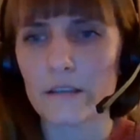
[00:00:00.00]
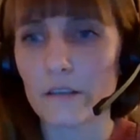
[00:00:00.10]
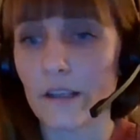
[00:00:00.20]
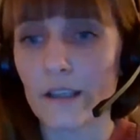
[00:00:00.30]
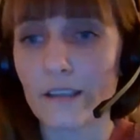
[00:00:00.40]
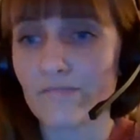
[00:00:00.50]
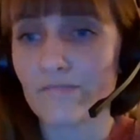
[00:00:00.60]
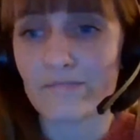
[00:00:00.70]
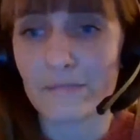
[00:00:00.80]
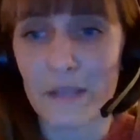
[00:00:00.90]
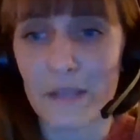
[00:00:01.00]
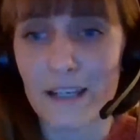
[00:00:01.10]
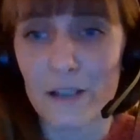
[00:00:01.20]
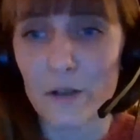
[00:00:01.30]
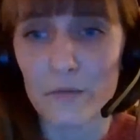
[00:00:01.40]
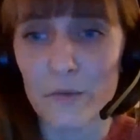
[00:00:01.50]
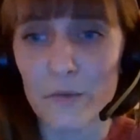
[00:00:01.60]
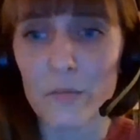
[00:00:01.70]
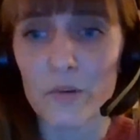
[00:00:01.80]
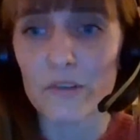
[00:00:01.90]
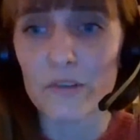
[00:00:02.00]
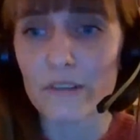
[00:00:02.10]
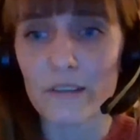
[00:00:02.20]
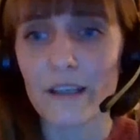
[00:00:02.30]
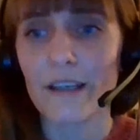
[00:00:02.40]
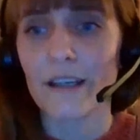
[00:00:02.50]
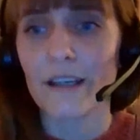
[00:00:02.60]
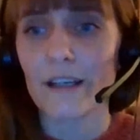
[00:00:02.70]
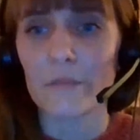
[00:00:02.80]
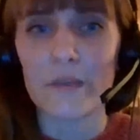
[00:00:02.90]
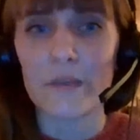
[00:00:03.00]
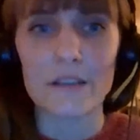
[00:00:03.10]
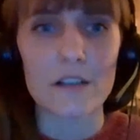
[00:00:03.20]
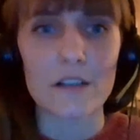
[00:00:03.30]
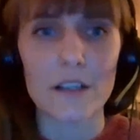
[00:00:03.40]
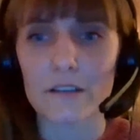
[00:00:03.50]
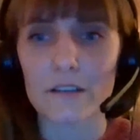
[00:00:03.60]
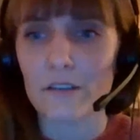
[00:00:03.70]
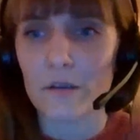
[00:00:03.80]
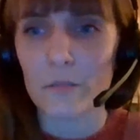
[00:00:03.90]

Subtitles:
any ILO report and you look at,